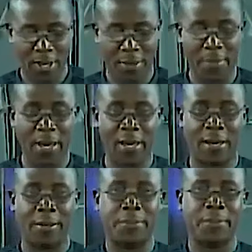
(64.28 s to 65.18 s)

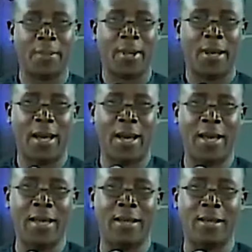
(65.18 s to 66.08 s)
Amen.
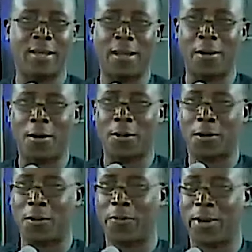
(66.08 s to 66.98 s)
I thank God
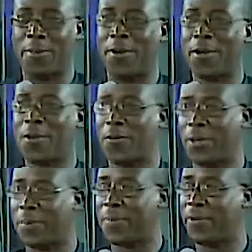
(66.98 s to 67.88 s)
so very much
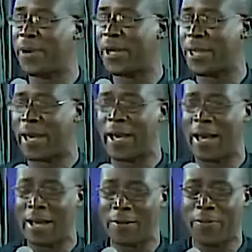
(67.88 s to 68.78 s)
for the privilege I
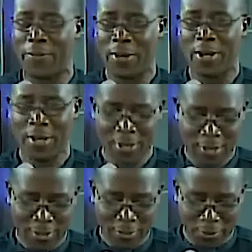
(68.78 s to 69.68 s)
have
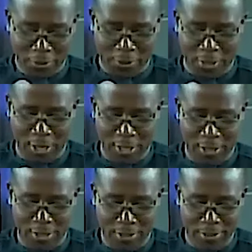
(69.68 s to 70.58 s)
to
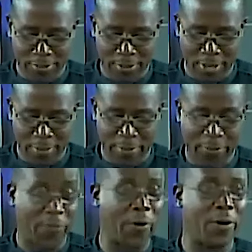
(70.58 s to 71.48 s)
stand
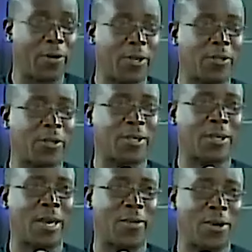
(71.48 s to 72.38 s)
before this
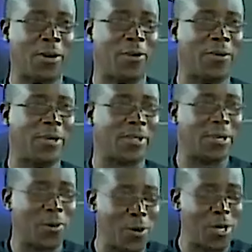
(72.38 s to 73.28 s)
gathering of
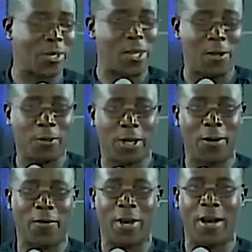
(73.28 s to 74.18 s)
distinguished
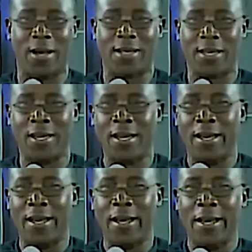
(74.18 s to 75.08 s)
children of God
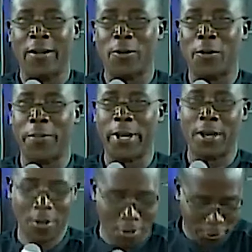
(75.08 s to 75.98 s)
to
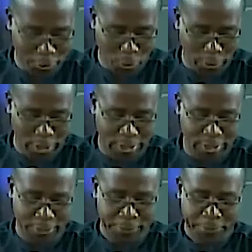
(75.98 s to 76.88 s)
bring God's word.